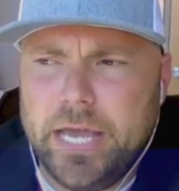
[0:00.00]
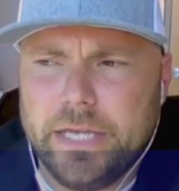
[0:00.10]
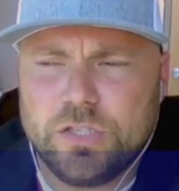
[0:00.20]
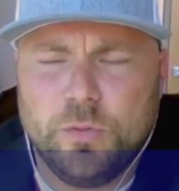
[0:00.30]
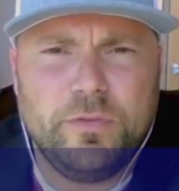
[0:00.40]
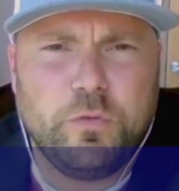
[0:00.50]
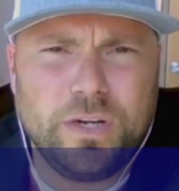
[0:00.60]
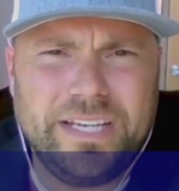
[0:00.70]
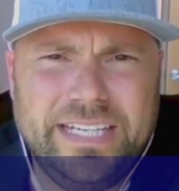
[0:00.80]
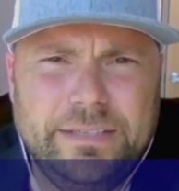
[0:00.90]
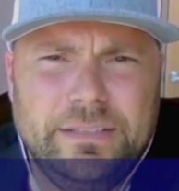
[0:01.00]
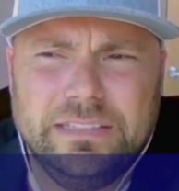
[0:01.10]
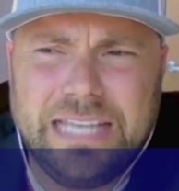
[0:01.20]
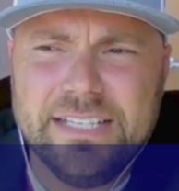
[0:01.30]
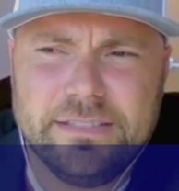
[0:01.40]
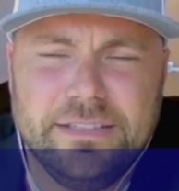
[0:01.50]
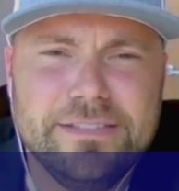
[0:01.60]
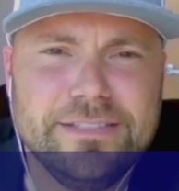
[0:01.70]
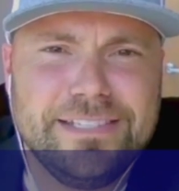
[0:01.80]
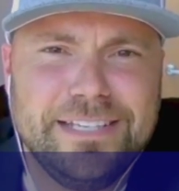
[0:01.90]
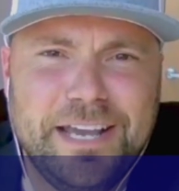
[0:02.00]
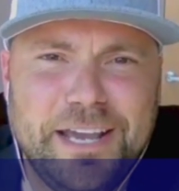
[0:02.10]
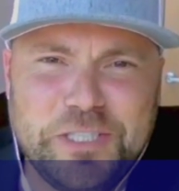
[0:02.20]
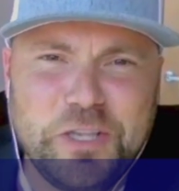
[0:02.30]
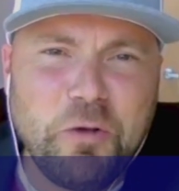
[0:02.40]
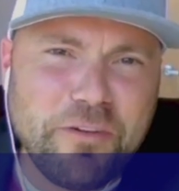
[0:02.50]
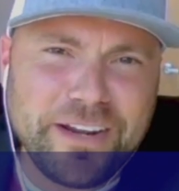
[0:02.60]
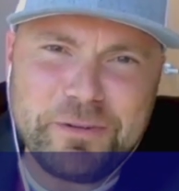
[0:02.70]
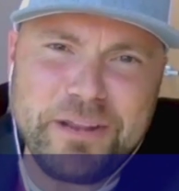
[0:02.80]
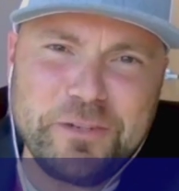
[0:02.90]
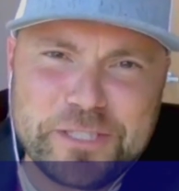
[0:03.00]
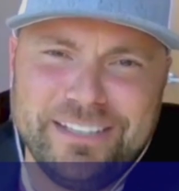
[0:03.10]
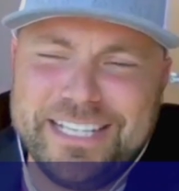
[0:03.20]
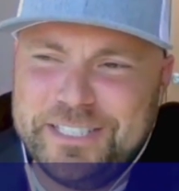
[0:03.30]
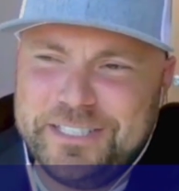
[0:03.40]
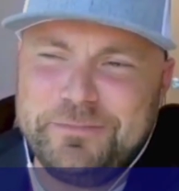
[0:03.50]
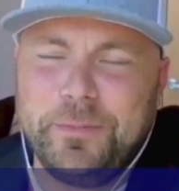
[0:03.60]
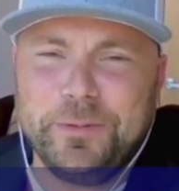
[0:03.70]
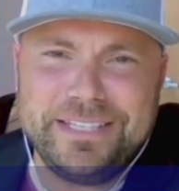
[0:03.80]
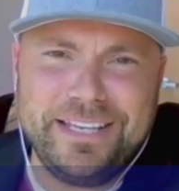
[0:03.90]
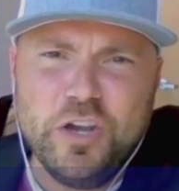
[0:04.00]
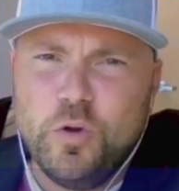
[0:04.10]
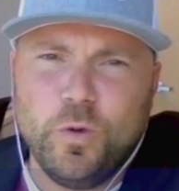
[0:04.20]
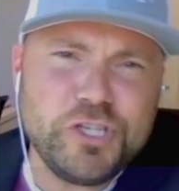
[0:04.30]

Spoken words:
Yeah, so before getting licensed, it's so funny when I first got licensed, people said,